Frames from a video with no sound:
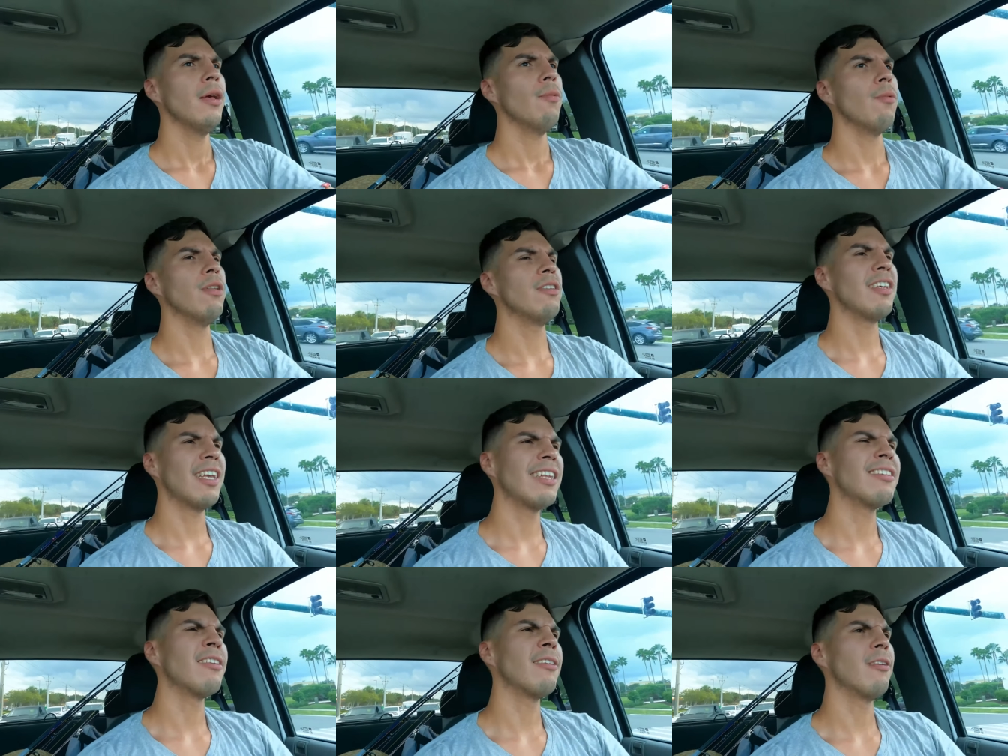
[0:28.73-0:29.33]

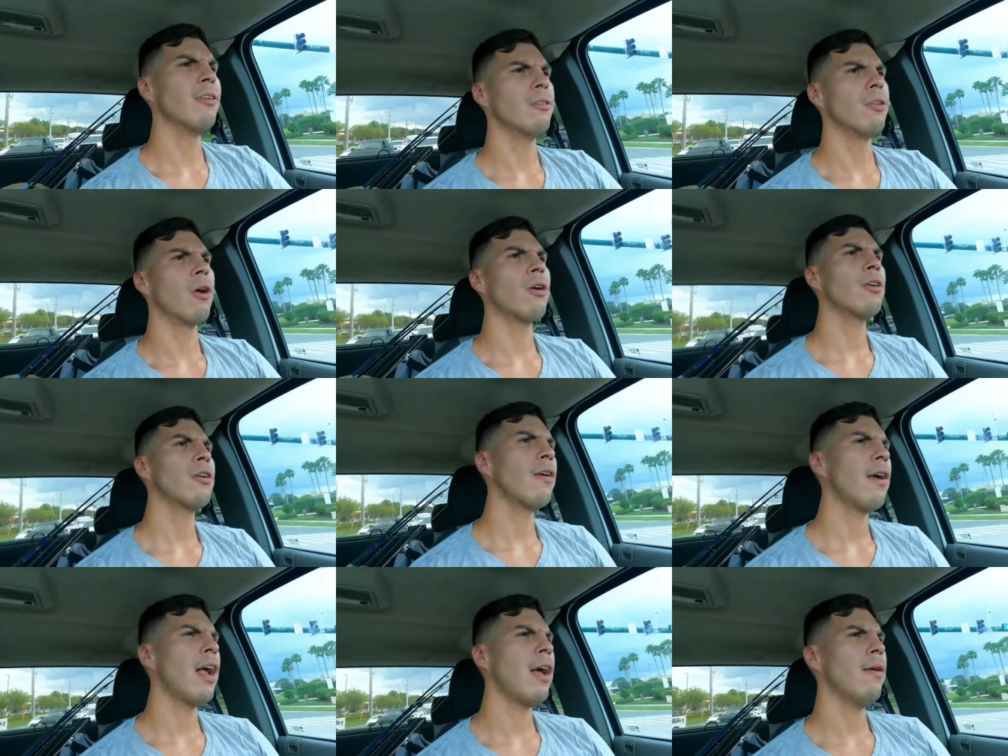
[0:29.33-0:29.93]
once it gets a little
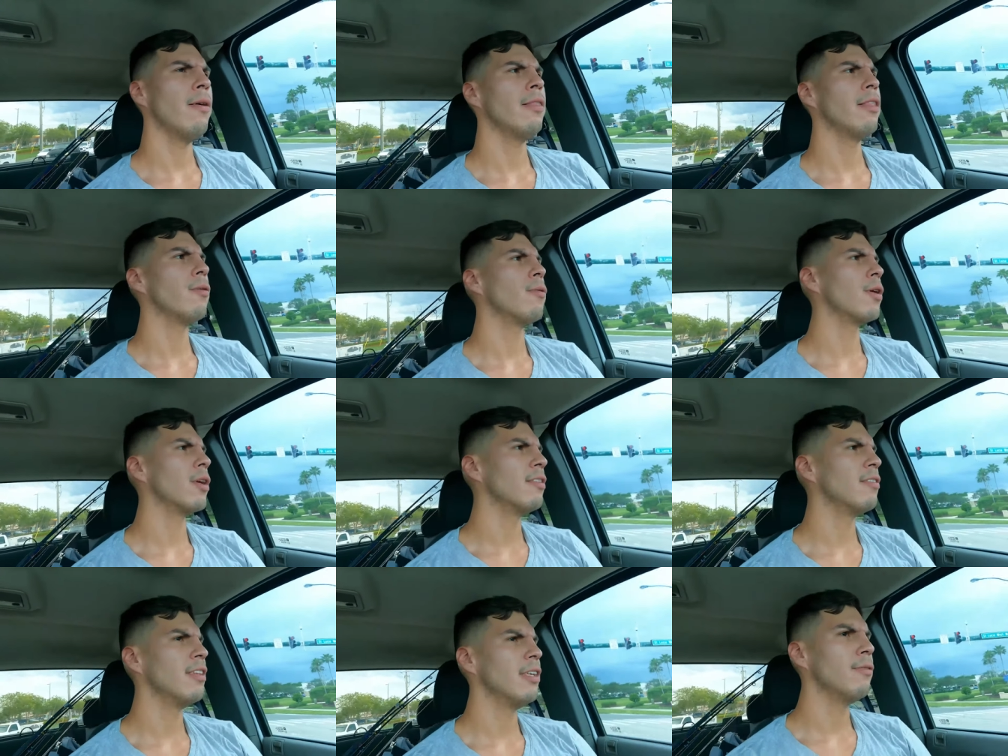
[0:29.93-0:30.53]
darker out, and then
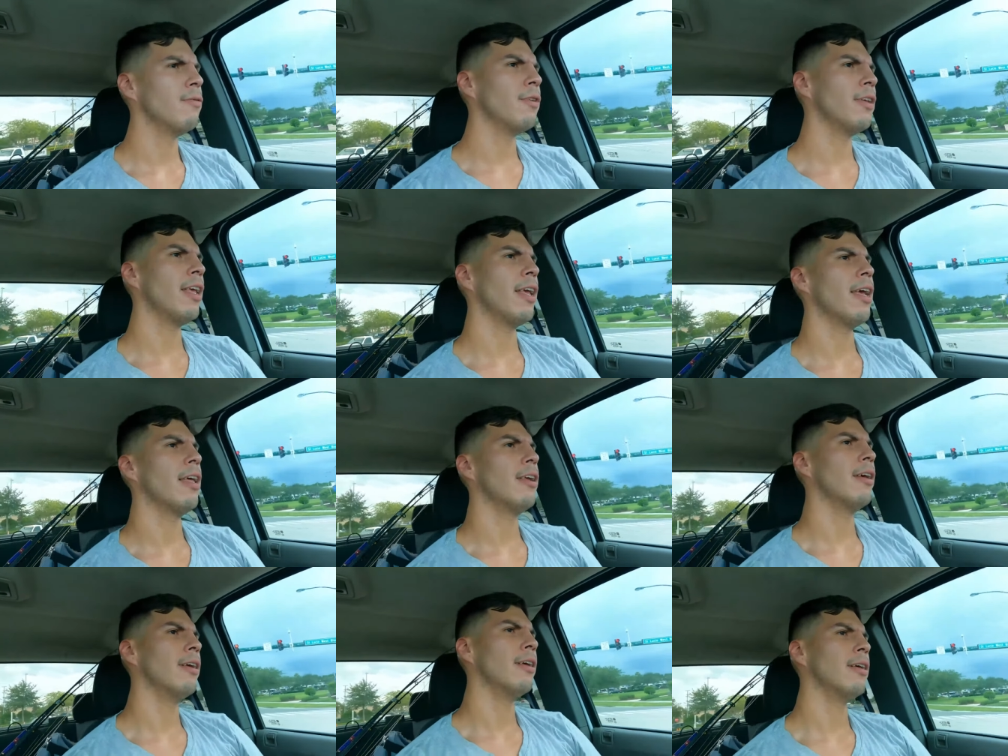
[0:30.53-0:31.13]
we're gonna see if we
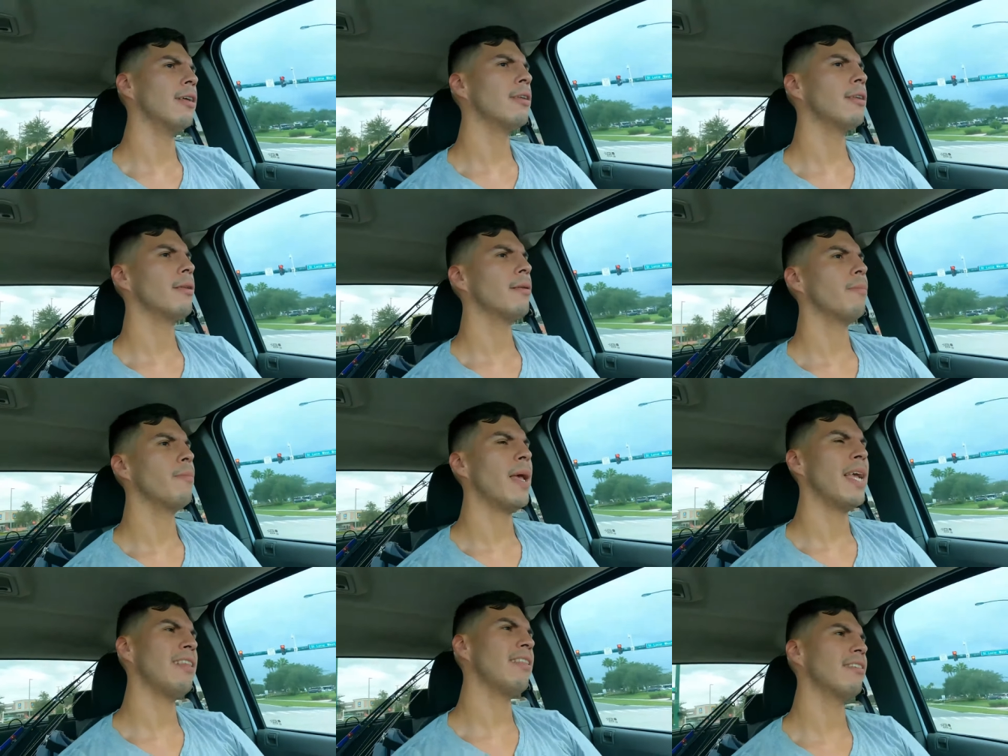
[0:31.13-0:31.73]
can
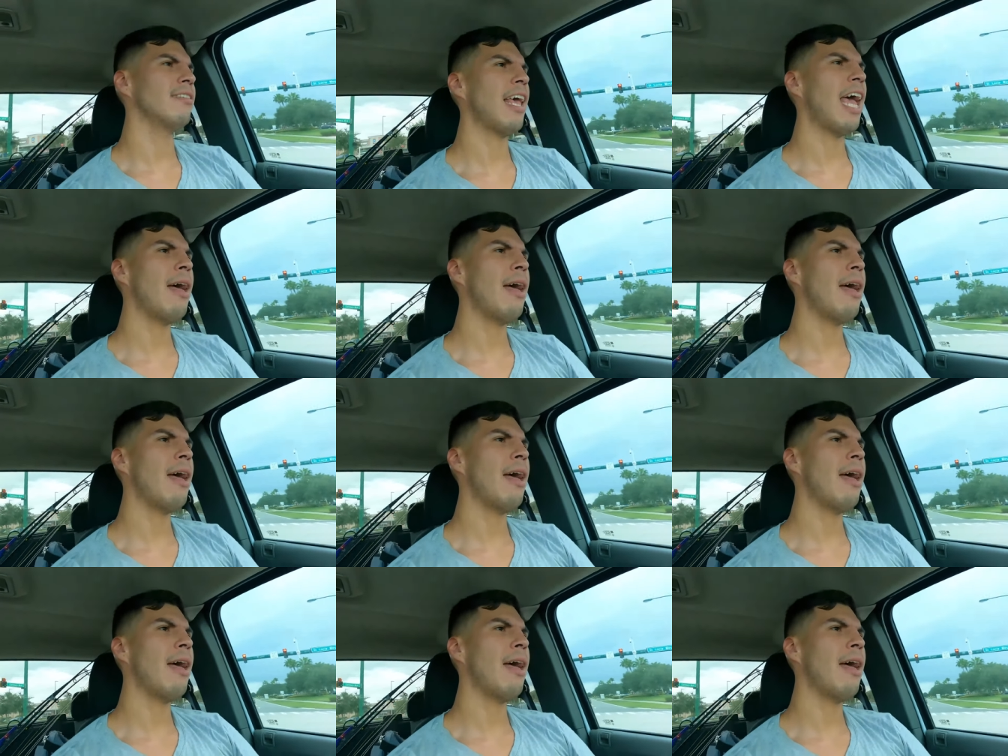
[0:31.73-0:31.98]
uh, make this